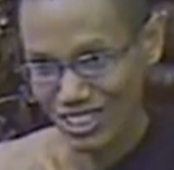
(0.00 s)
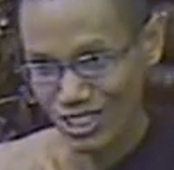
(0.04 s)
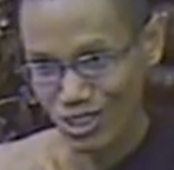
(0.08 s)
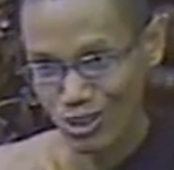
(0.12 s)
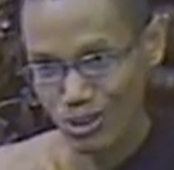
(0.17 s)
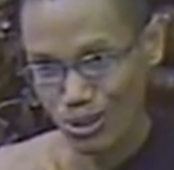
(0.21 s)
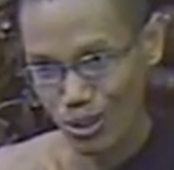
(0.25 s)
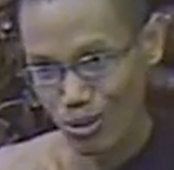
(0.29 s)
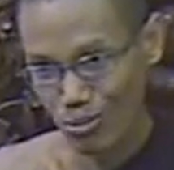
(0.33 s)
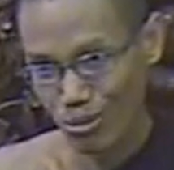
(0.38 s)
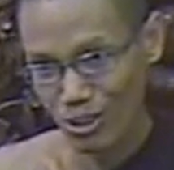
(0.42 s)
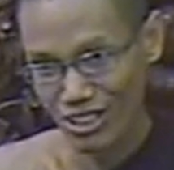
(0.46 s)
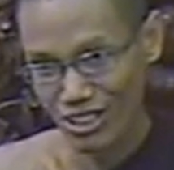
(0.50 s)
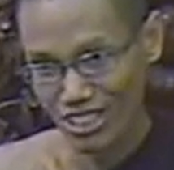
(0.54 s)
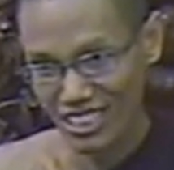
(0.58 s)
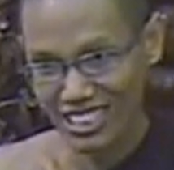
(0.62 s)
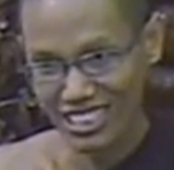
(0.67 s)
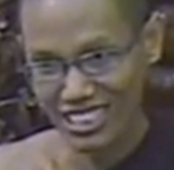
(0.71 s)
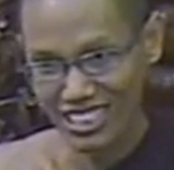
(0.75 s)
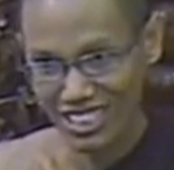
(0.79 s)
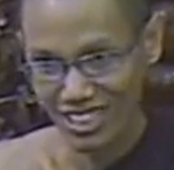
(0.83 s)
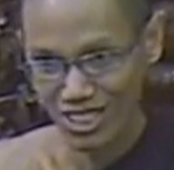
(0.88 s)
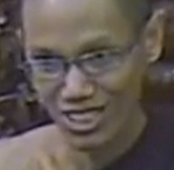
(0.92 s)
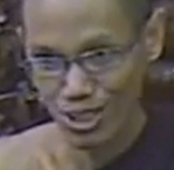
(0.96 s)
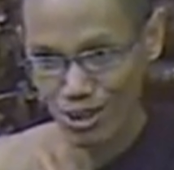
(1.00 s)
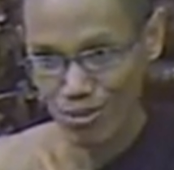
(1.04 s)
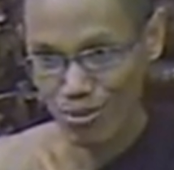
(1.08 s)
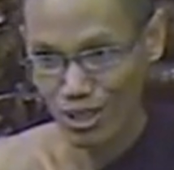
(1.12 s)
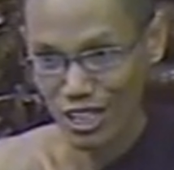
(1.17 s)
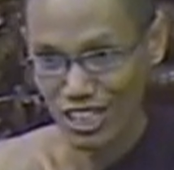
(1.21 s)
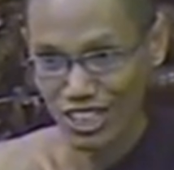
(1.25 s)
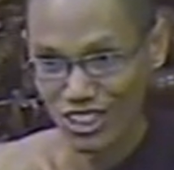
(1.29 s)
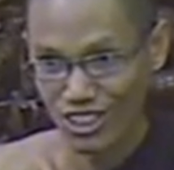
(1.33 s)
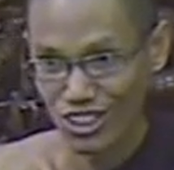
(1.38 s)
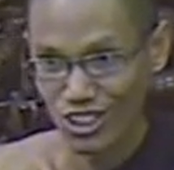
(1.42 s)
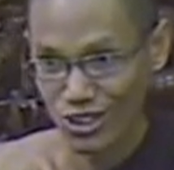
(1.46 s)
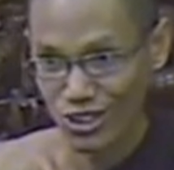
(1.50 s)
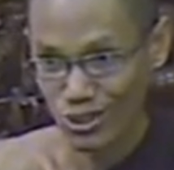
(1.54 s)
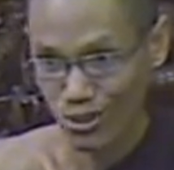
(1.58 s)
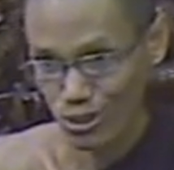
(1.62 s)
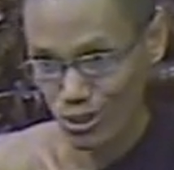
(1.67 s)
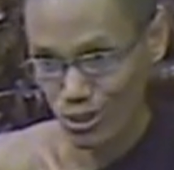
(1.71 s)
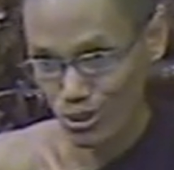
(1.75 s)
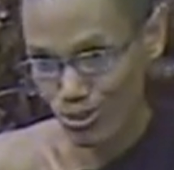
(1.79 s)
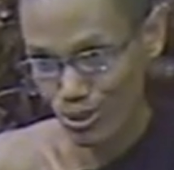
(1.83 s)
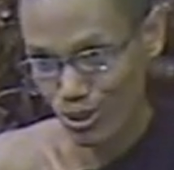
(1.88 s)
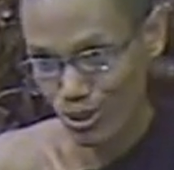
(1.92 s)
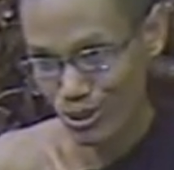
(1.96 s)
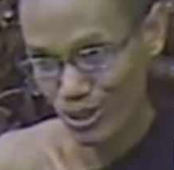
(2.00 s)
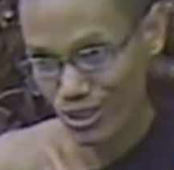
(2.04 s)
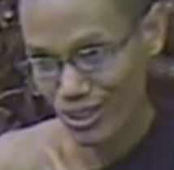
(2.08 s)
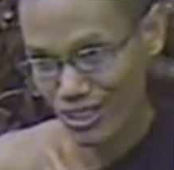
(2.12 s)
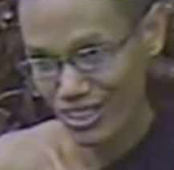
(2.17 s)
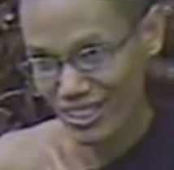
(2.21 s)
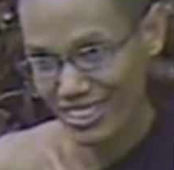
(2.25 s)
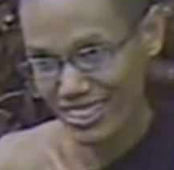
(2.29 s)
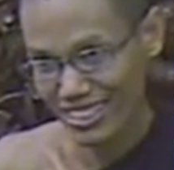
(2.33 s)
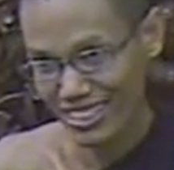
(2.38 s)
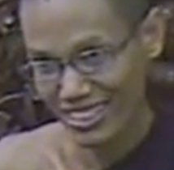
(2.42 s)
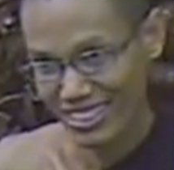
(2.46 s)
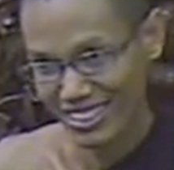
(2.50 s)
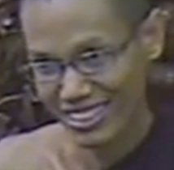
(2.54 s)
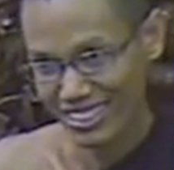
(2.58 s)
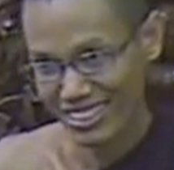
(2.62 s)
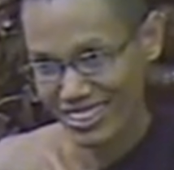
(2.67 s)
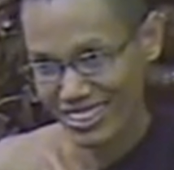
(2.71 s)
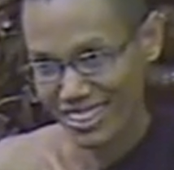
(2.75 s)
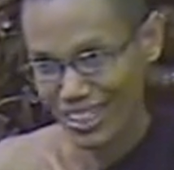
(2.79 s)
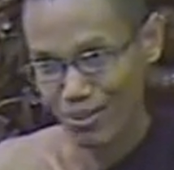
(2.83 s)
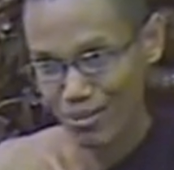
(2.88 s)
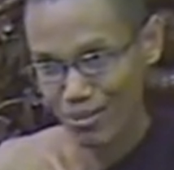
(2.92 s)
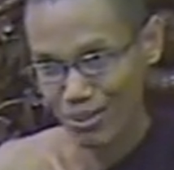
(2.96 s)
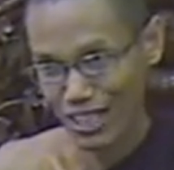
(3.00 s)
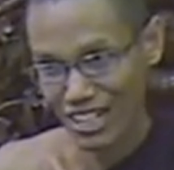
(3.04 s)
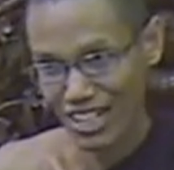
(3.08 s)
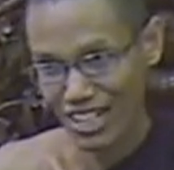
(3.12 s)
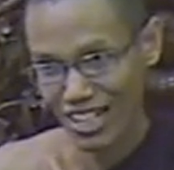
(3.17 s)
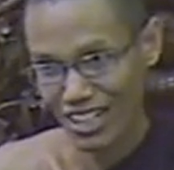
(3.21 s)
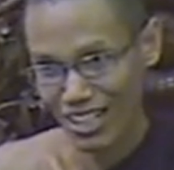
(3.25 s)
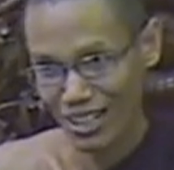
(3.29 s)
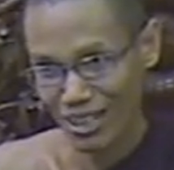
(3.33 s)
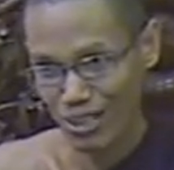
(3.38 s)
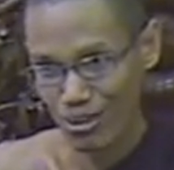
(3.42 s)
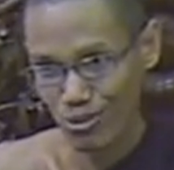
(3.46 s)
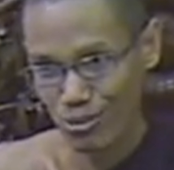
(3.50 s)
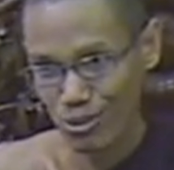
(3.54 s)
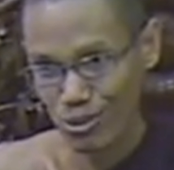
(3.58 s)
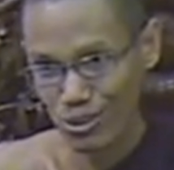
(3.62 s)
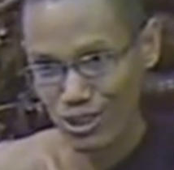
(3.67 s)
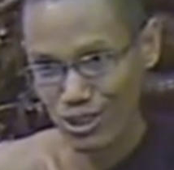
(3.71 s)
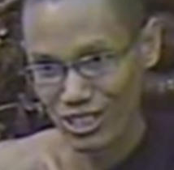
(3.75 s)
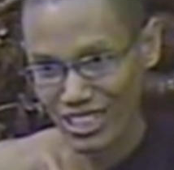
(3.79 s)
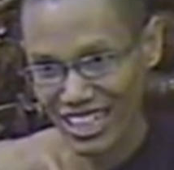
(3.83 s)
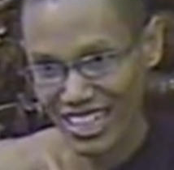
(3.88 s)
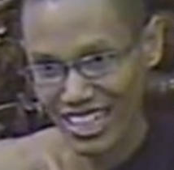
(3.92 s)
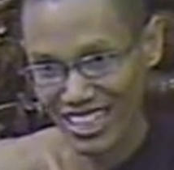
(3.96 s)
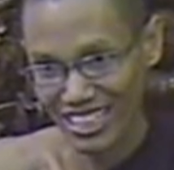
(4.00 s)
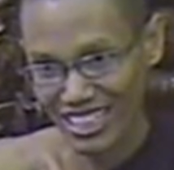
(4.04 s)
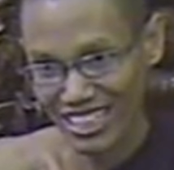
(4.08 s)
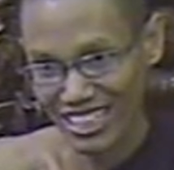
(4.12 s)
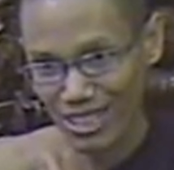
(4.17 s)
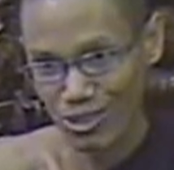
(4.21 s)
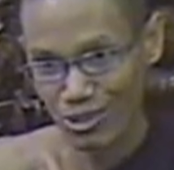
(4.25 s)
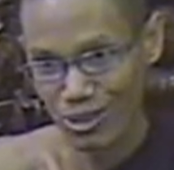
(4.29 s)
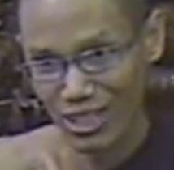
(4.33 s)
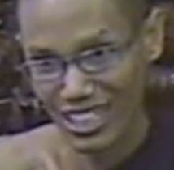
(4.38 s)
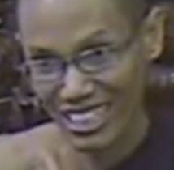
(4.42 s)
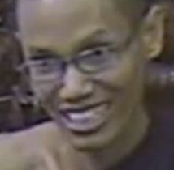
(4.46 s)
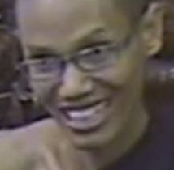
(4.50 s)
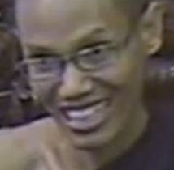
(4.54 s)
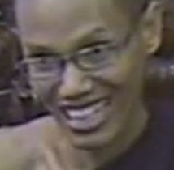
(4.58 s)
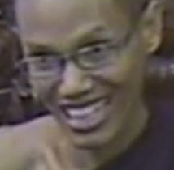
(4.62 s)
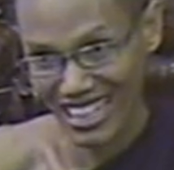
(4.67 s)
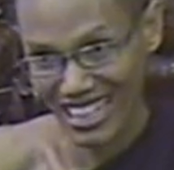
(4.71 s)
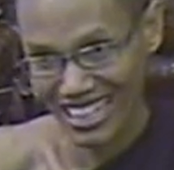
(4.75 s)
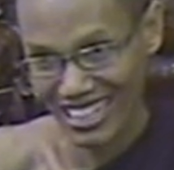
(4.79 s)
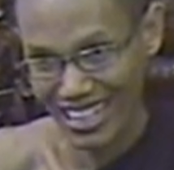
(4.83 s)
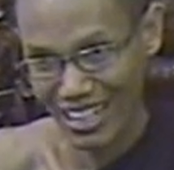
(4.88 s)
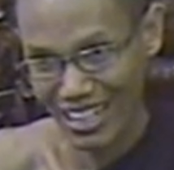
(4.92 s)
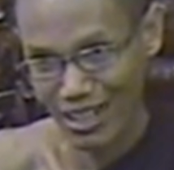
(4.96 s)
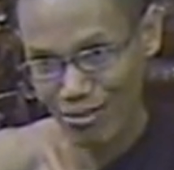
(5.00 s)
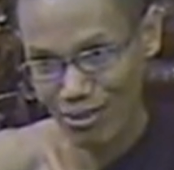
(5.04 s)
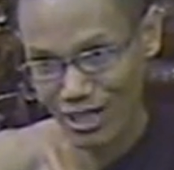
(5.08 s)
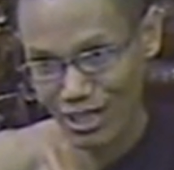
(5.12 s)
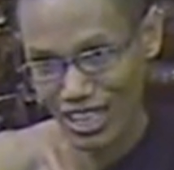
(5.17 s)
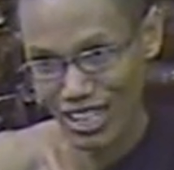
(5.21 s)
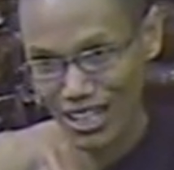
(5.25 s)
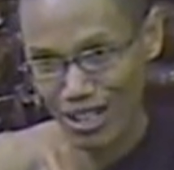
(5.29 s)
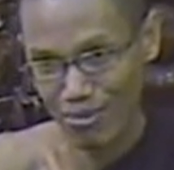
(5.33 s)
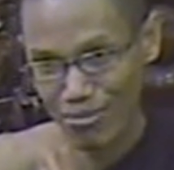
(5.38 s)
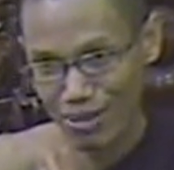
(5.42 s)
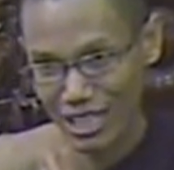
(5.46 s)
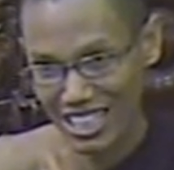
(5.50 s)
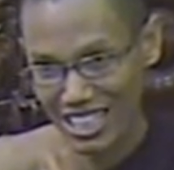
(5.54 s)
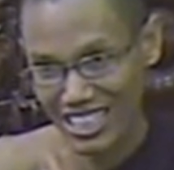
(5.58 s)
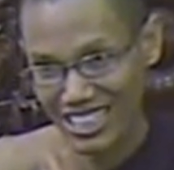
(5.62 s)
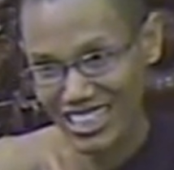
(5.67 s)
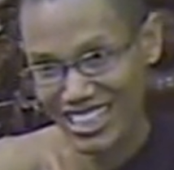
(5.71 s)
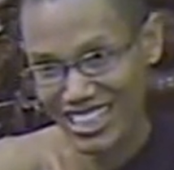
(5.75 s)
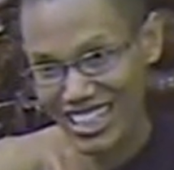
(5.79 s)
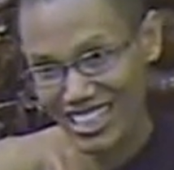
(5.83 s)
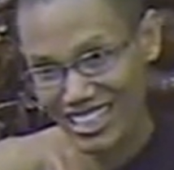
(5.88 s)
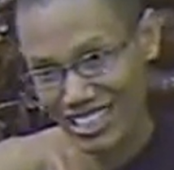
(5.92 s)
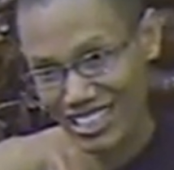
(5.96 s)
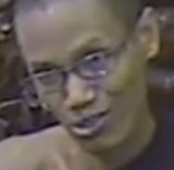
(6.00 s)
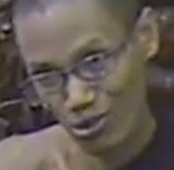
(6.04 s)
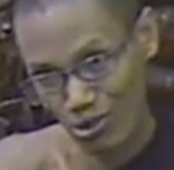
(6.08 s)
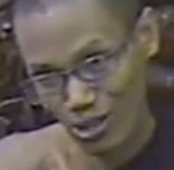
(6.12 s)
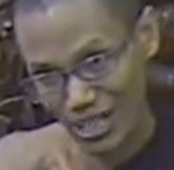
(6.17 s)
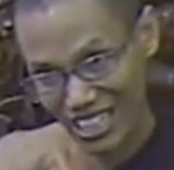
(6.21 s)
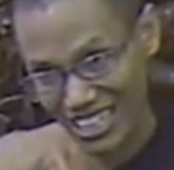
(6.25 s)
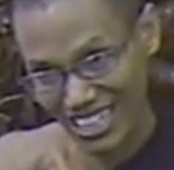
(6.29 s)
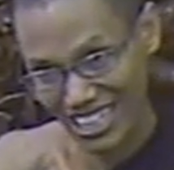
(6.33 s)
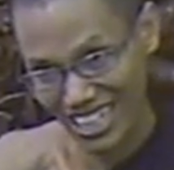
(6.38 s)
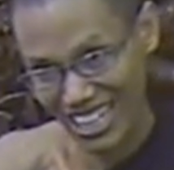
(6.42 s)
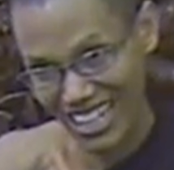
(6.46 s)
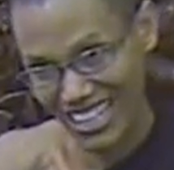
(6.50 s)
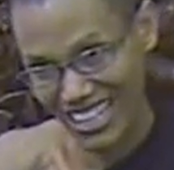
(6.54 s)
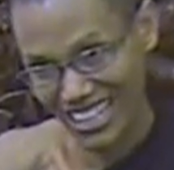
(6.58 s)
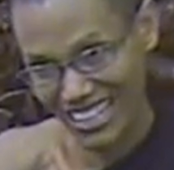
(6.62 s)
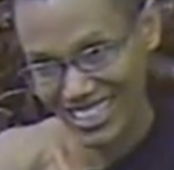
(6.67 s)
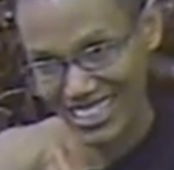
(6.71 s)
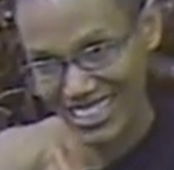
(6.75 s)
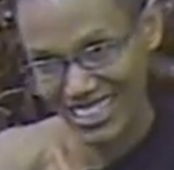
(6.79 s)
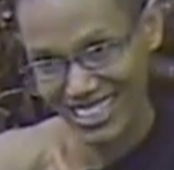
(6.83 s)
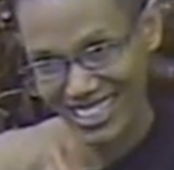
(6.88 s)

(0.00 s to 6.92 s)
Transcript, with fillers: Your body is normally not useful. After a few years, uh, we will die. After many years, we will die.